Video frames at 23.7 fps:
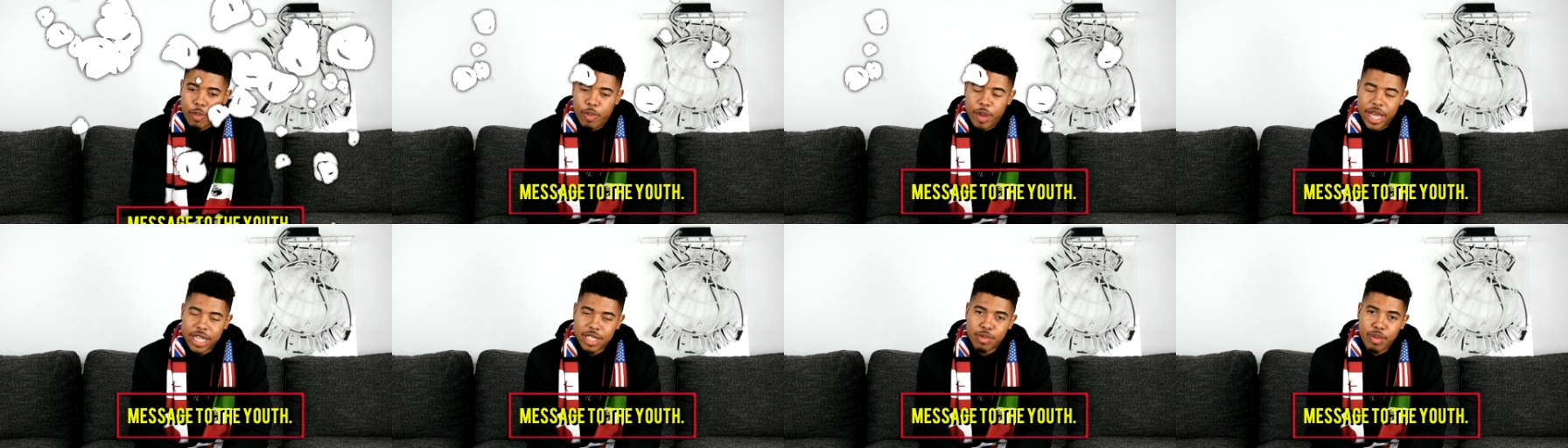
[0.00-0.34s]

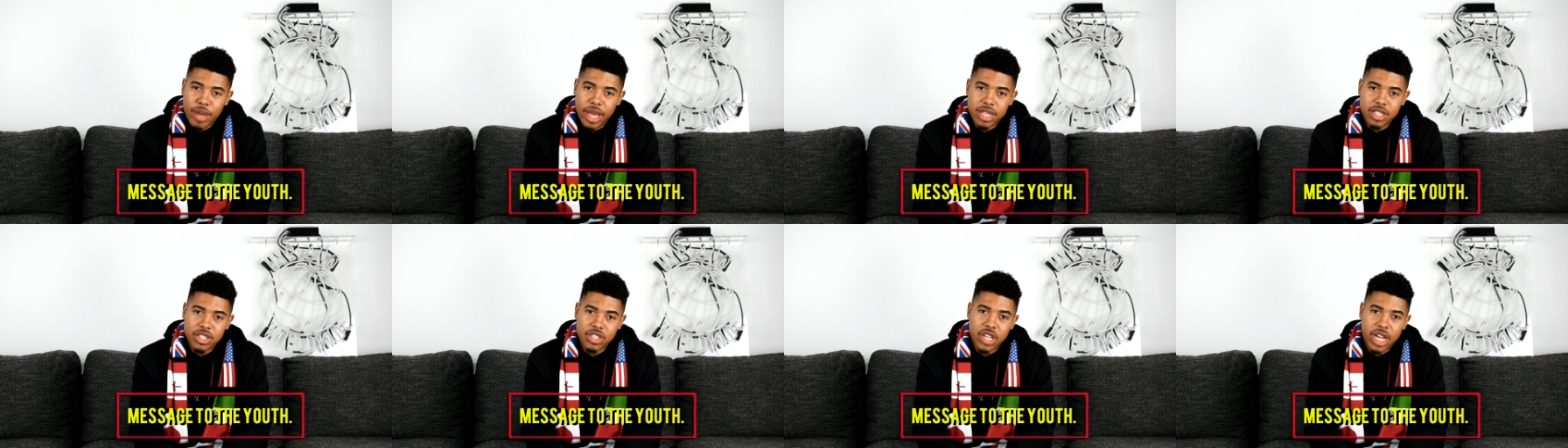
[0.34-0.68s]
best
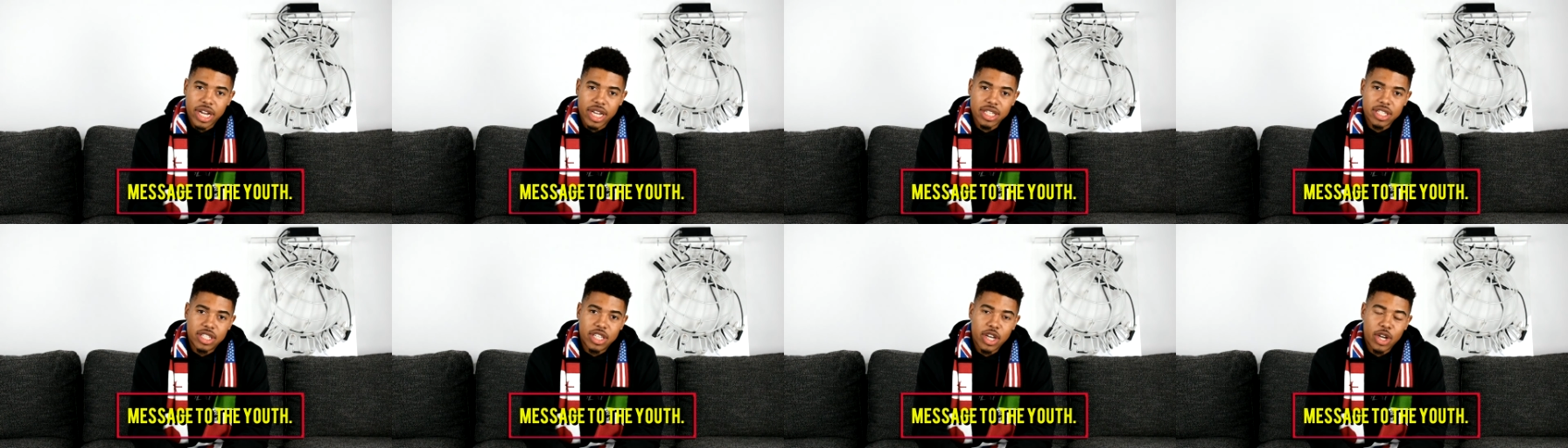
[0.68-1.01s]
message I
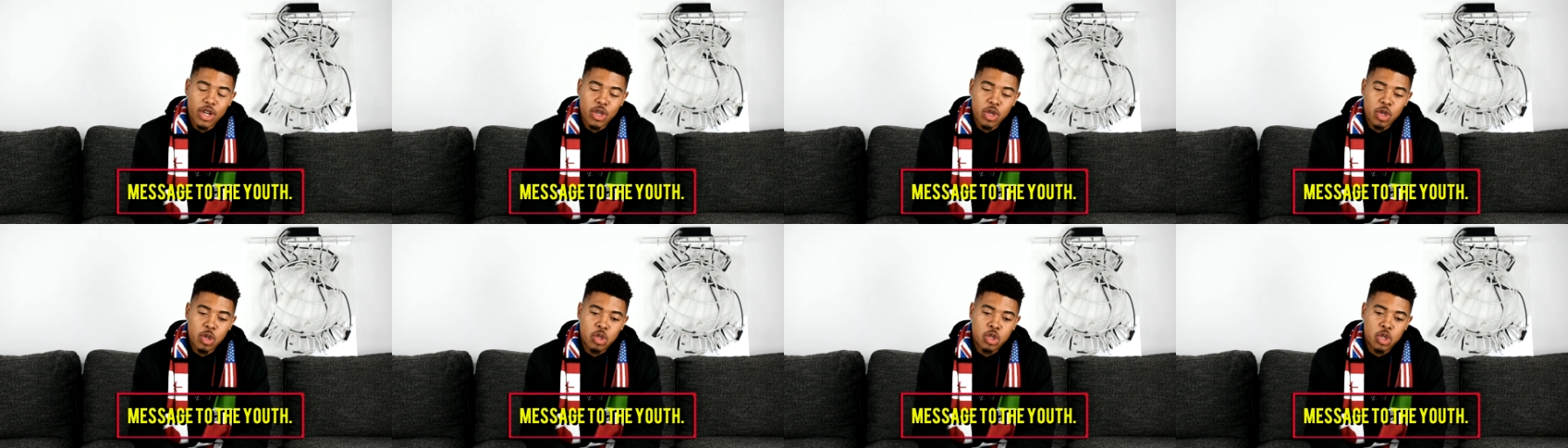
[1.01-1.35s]
can
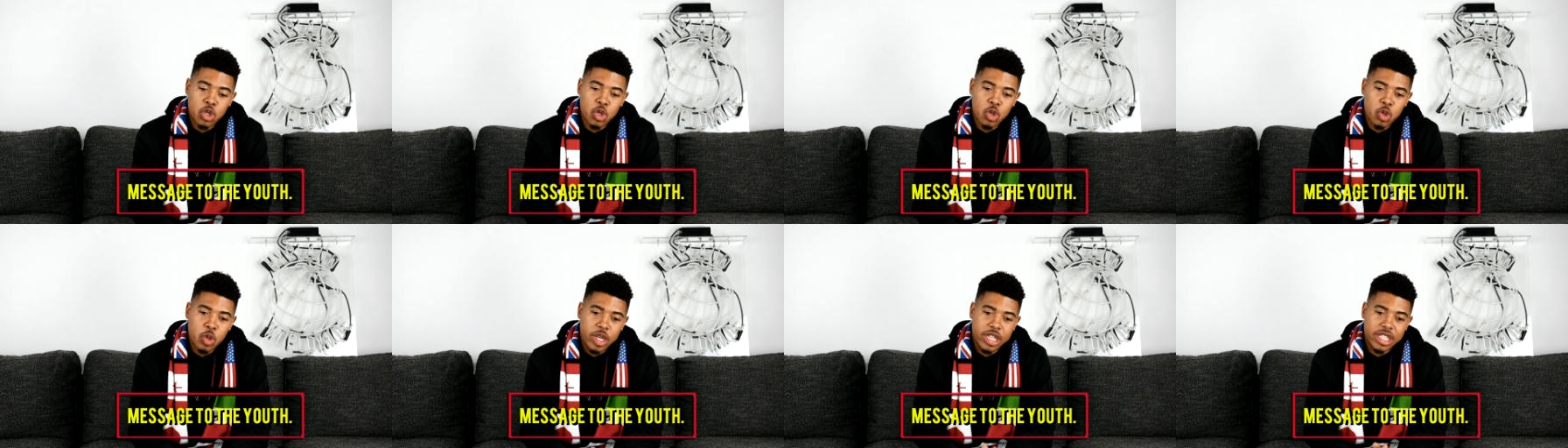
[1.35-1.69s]
tell you,
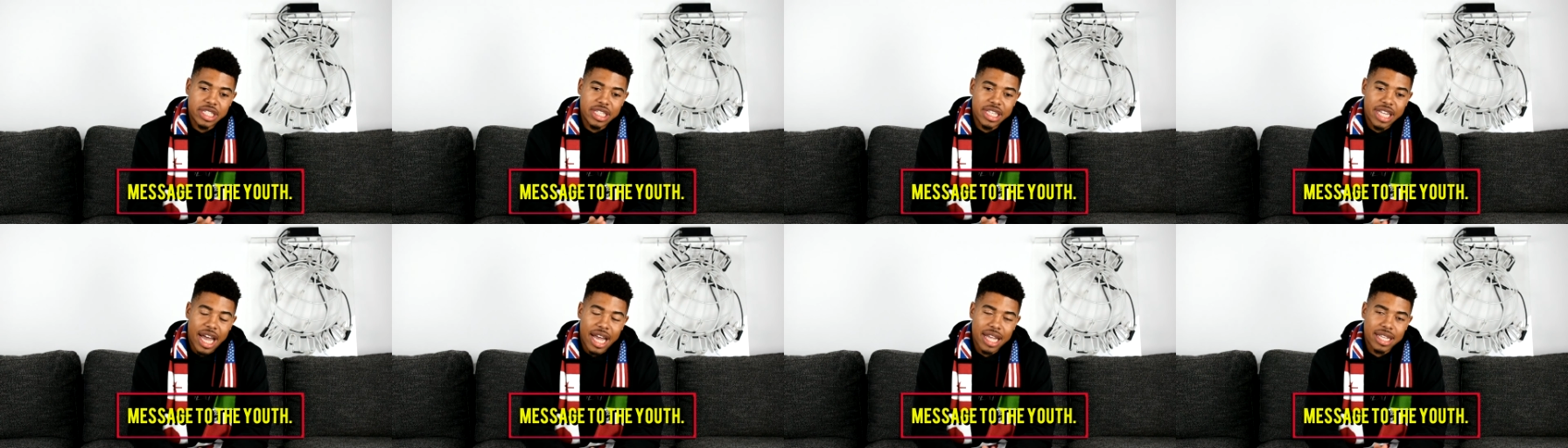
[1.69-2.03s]
too,
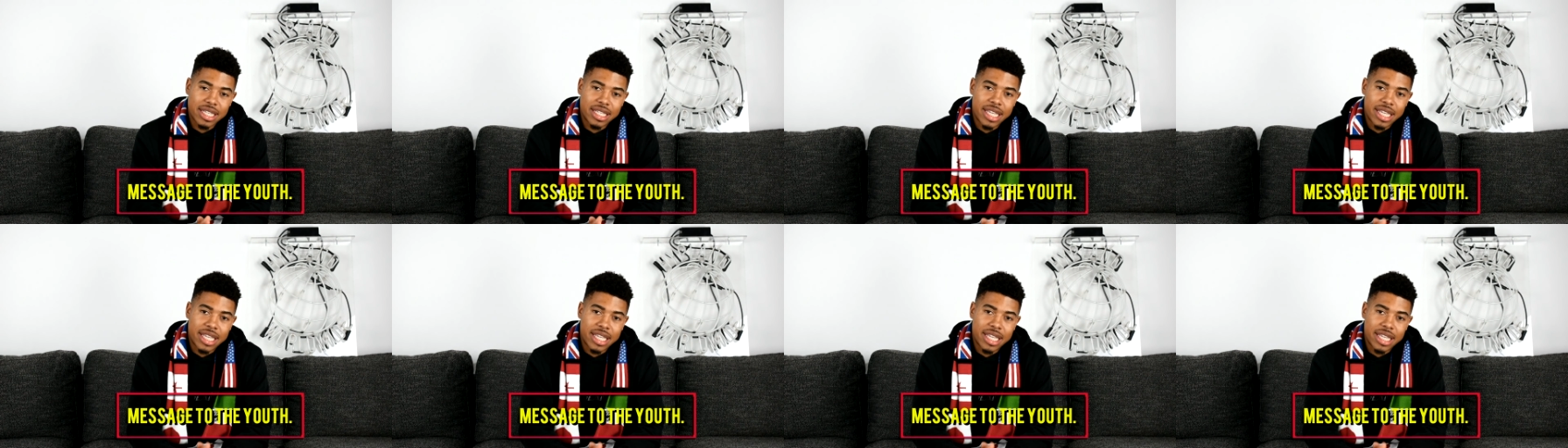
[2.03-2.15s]
is not